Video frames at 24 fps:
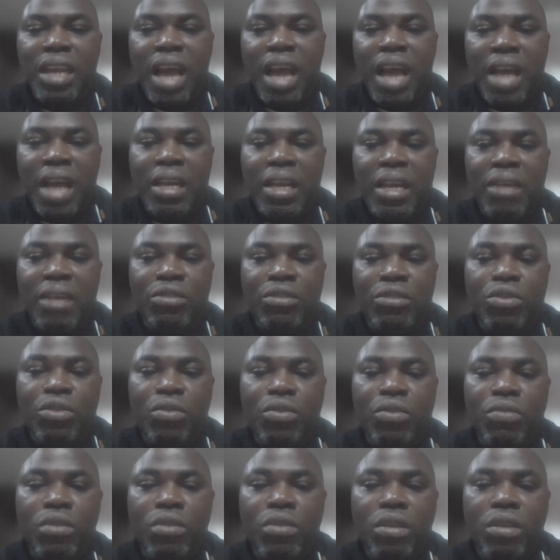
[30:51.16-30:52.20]
And uh,
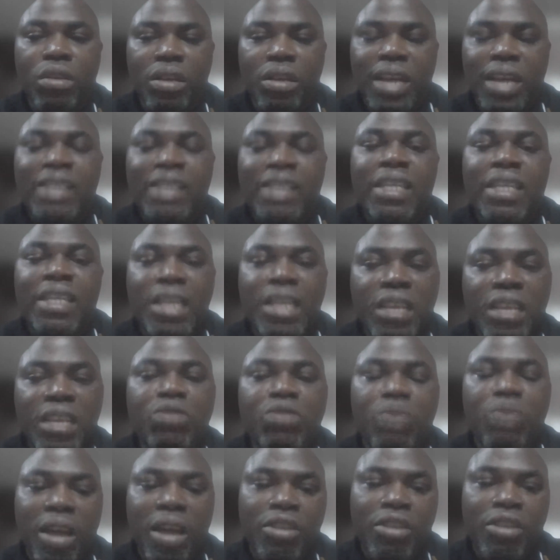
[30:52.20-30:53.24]
so there's a need
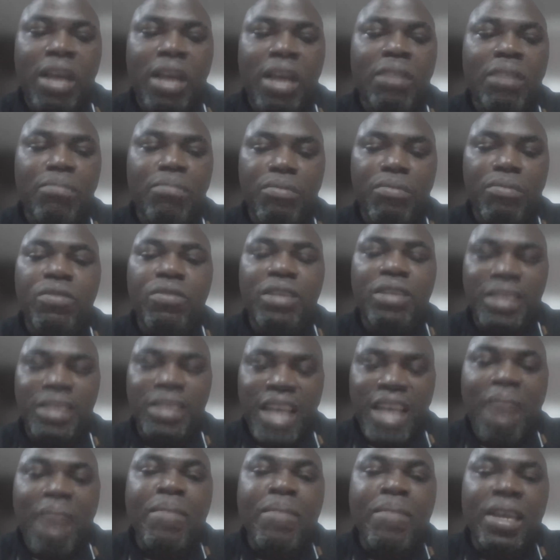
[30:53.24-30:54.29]
to actually
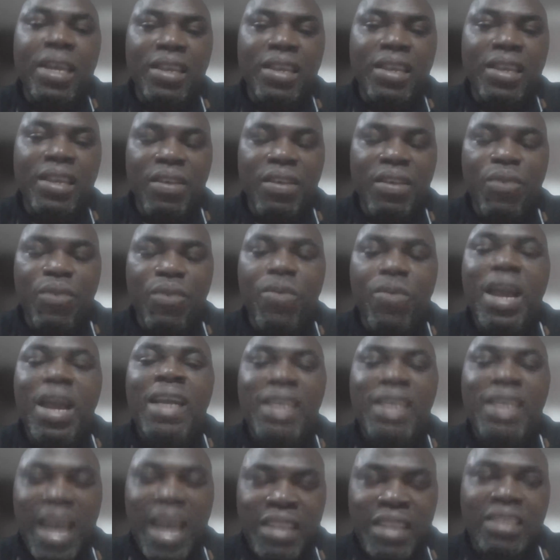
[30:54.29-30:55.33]
determine
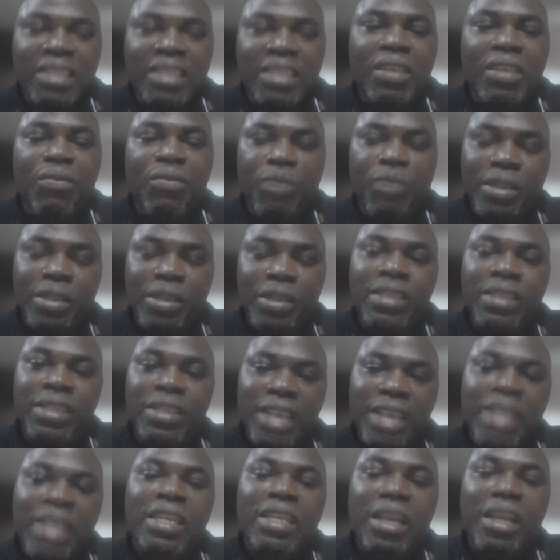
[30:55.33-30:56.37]
whether that first
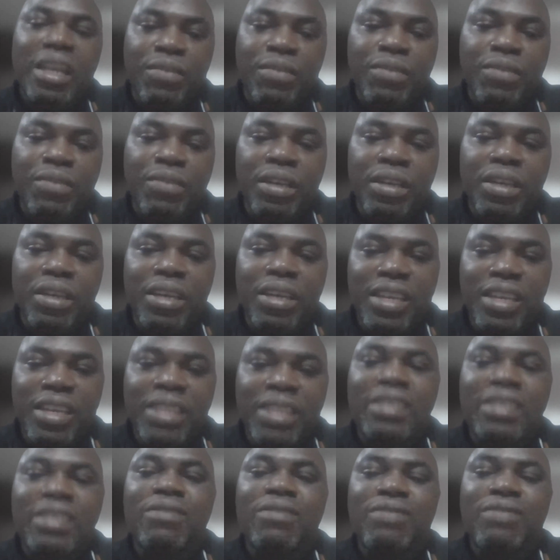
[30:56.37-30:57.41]
cesarean delivery
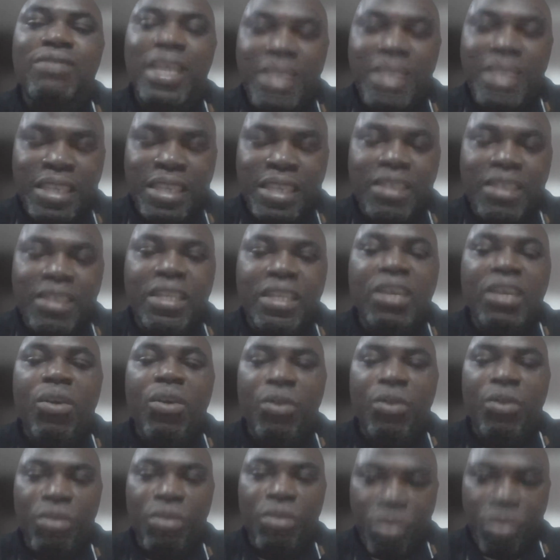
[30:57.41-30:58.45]
is necessary
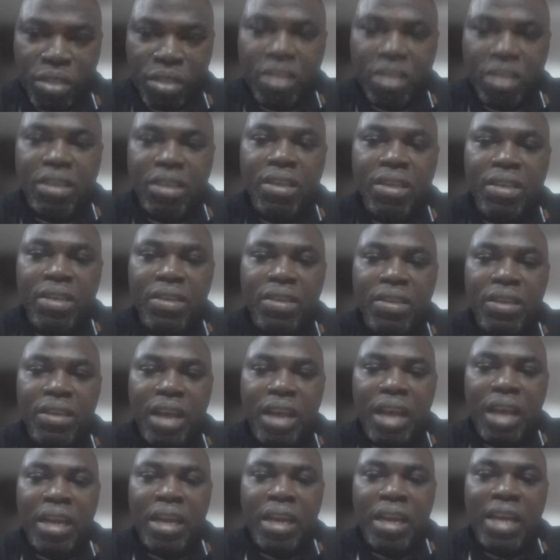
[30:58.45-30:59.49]
or not.
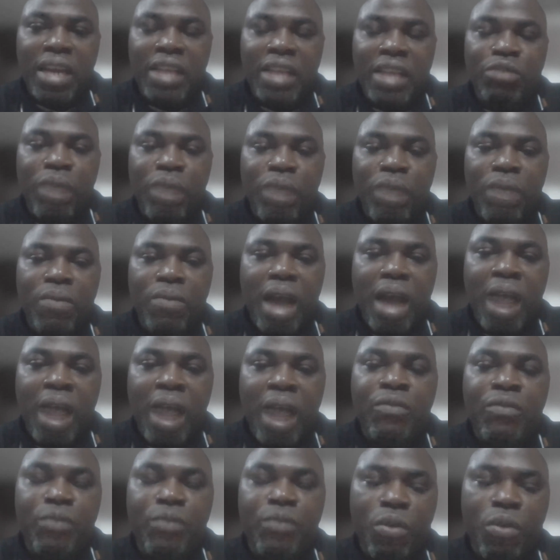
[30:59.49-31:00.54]
And uh, that's why I
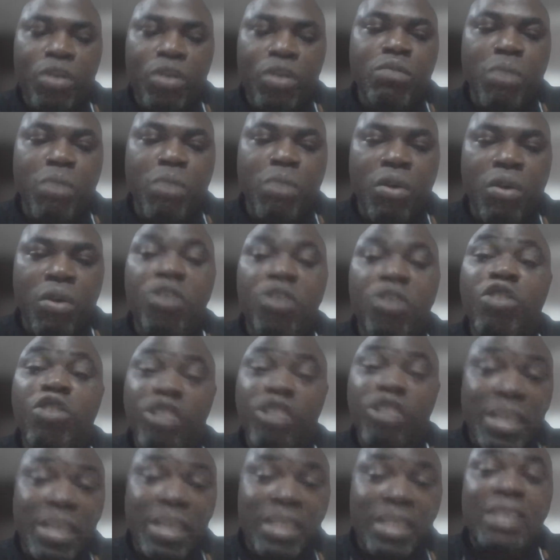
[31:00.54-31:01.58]
focus more on,
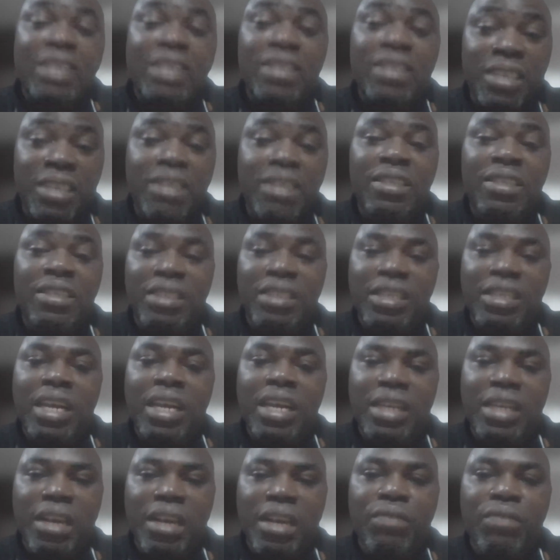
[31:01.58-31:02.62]
unnecessary
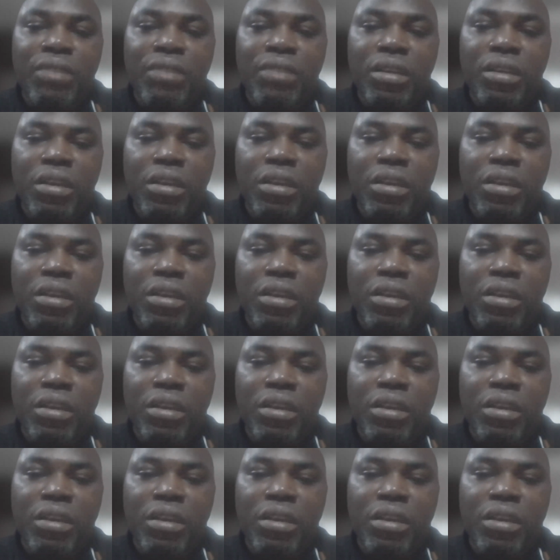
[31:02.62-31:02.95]
cesarean delivery